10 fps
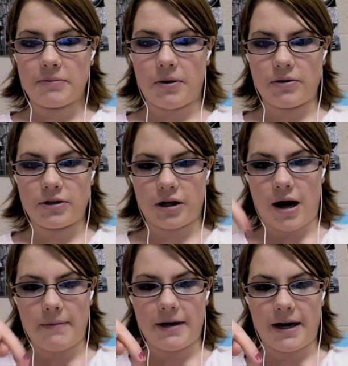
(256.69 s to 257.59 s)
post a
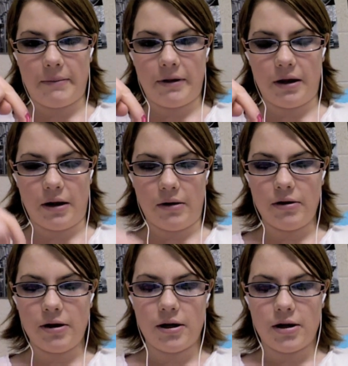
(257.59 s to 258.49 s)
comment down below
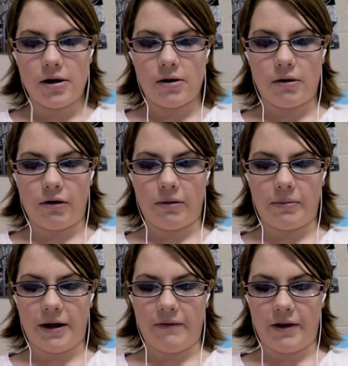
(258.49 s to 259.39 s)
or a
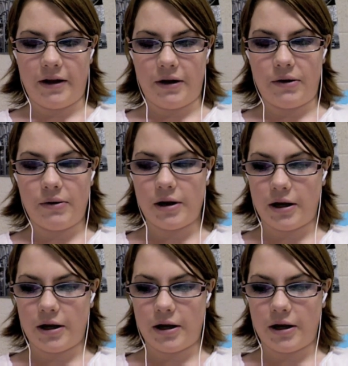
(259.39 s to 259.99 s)
reply video,